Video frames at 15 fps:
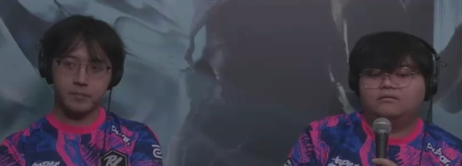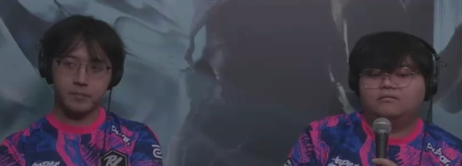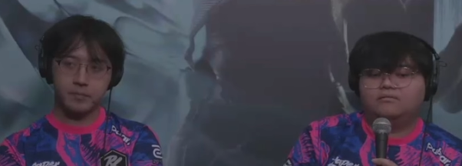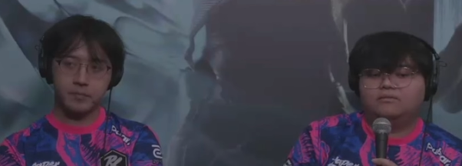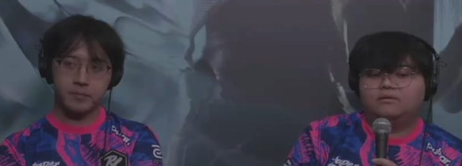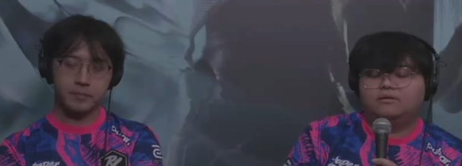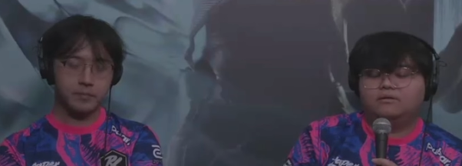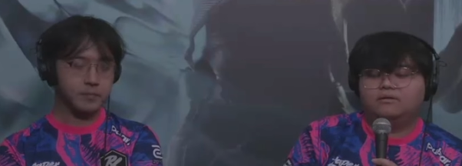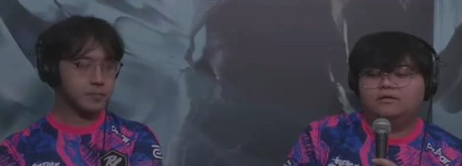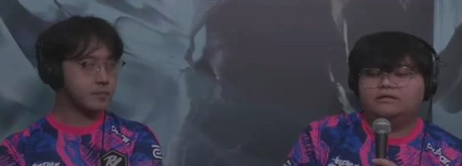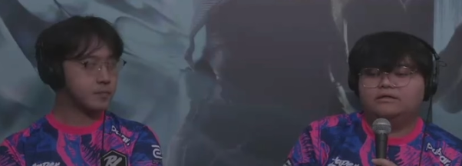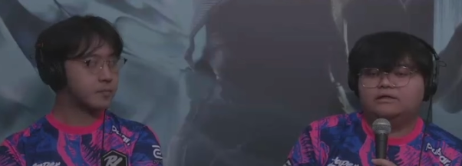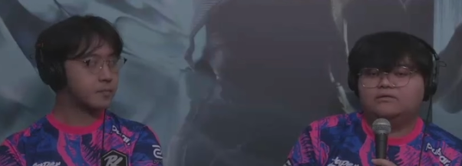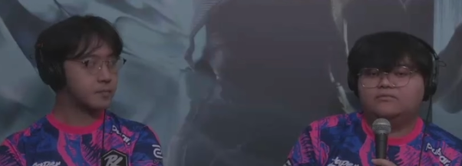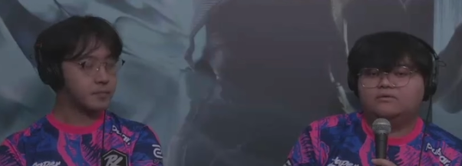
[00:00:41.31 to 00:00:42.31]
Speaker 1: But the
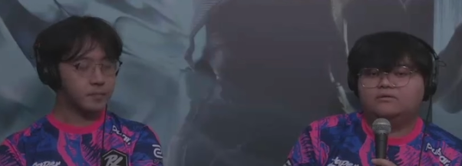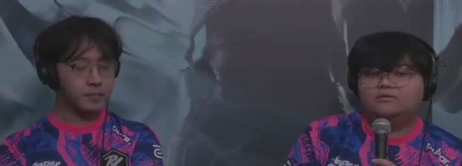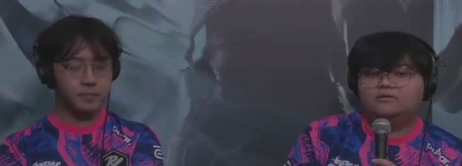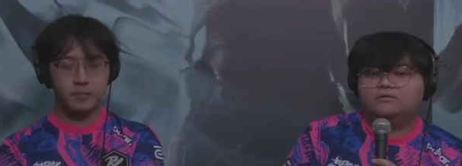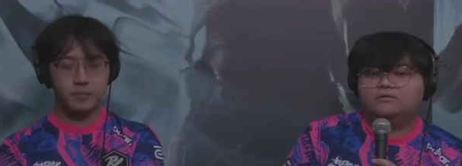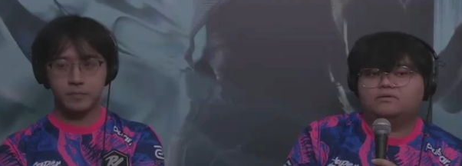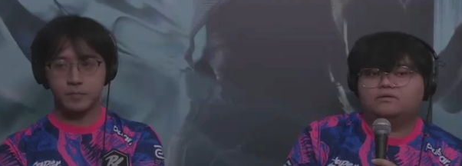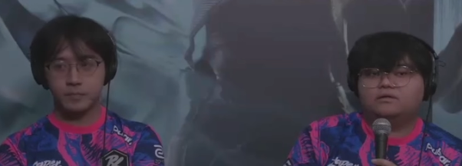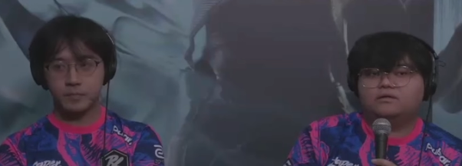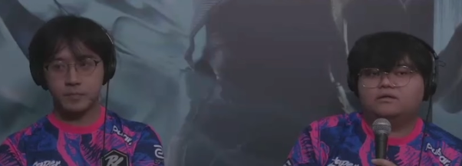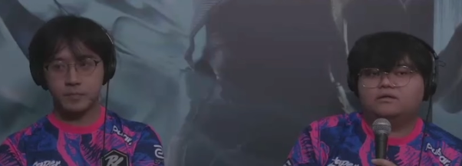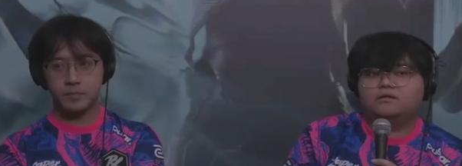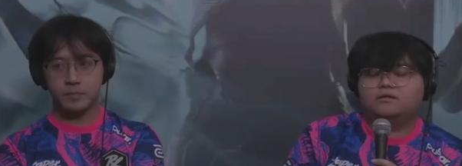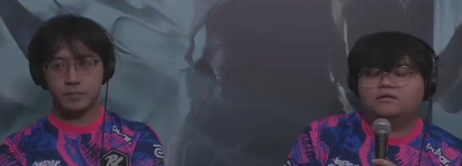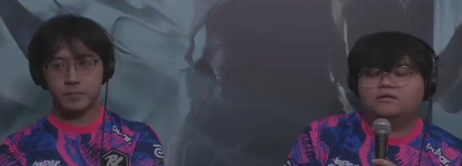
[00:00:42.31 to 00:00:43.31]
Ascent was, I would
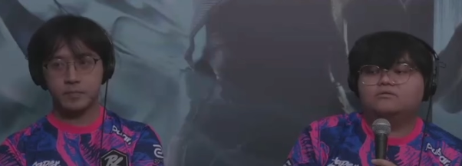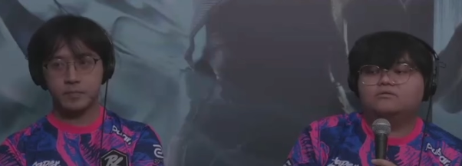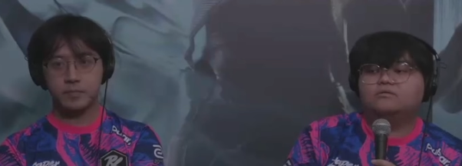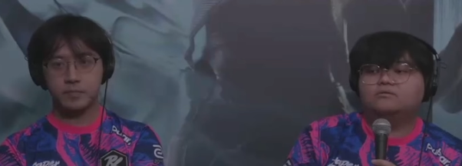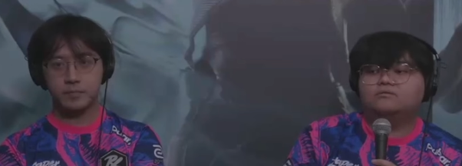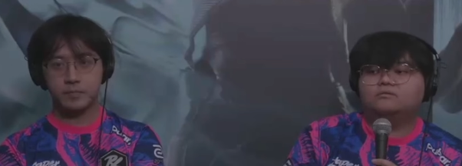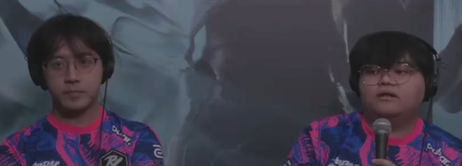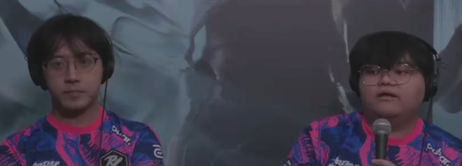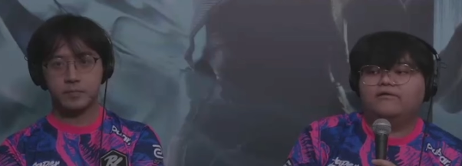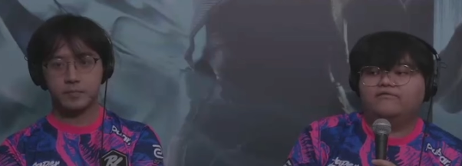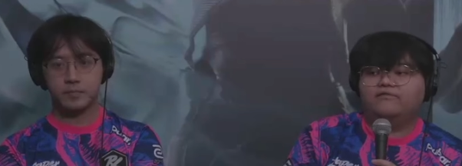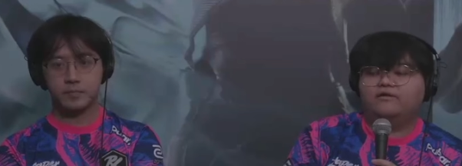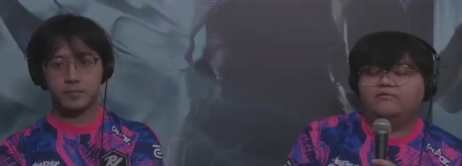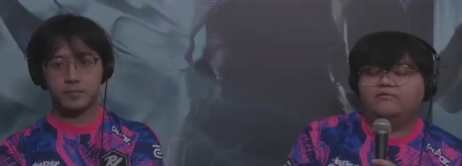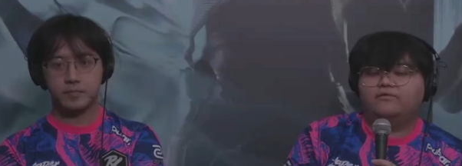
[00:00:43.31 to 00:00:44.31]
say, a good
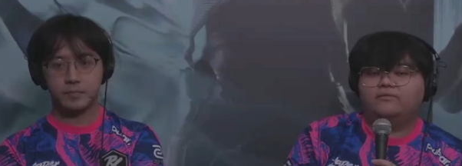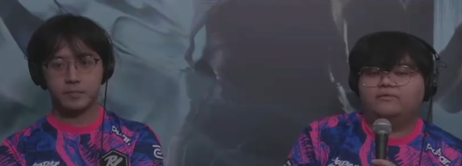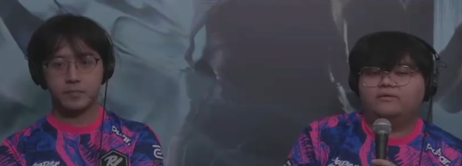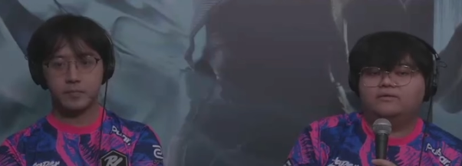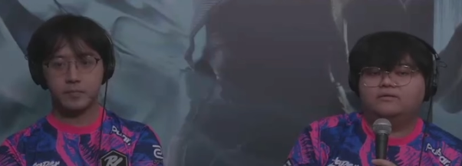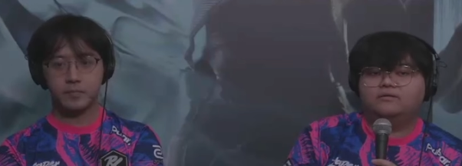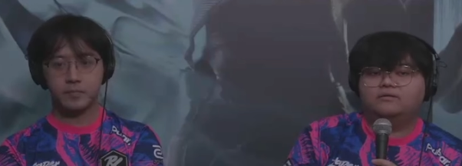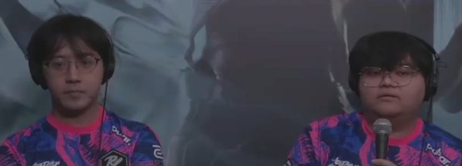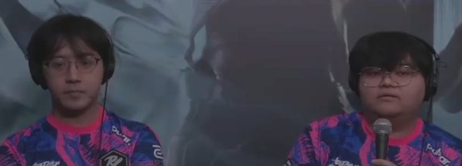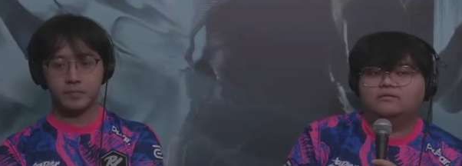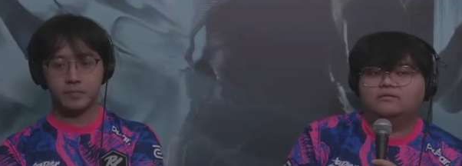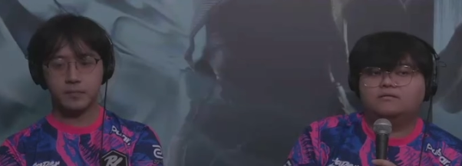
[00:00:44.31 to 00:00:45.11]
effort from us